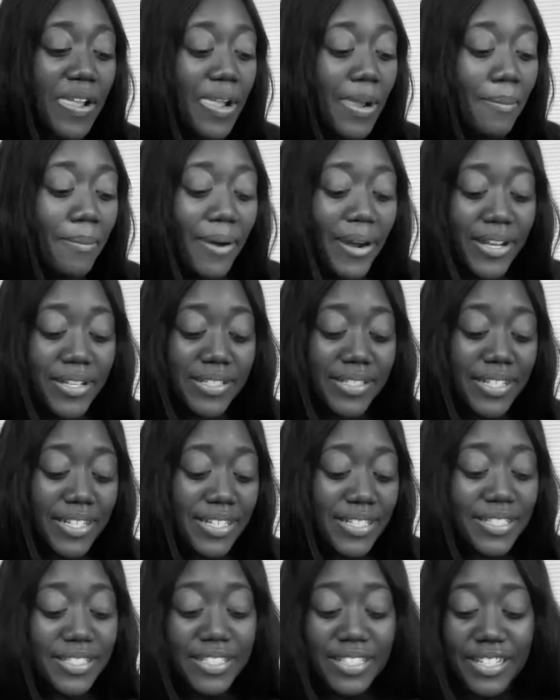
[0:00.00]

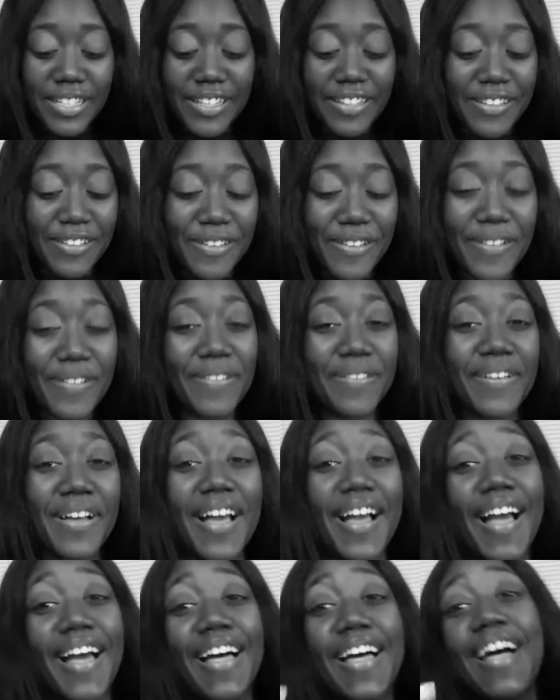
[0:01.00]
process, and
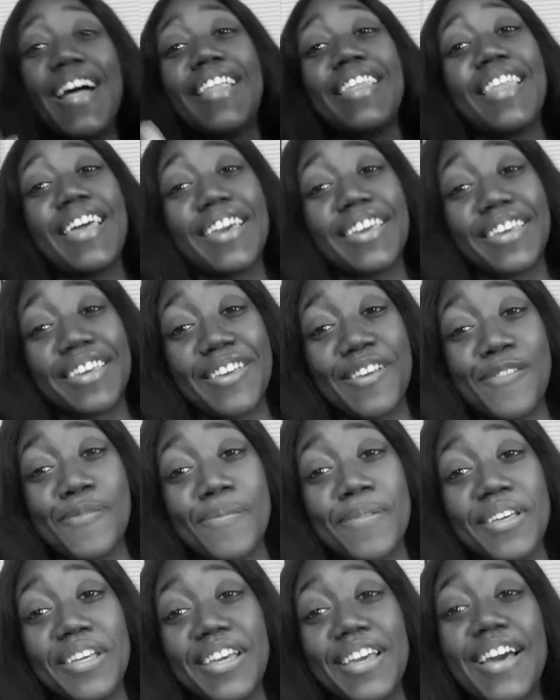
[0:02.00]
I like Cupid.